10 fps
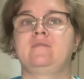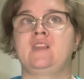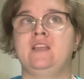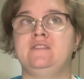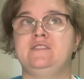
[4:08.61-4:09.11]

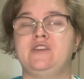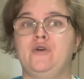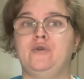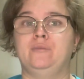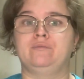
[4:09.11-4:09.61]
And
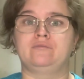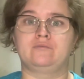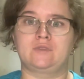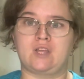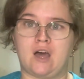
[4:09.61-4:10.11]
so
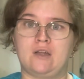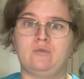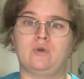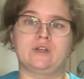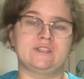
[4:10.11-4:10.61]
God
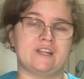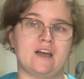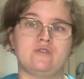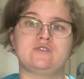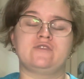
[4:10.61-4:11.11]
worked it
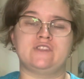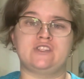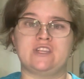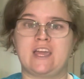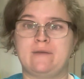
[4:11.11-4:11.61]
out so that she
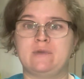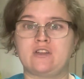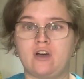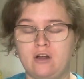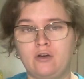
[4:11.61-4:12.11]
came into
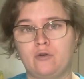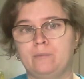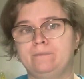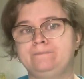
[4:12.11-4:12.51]
our home.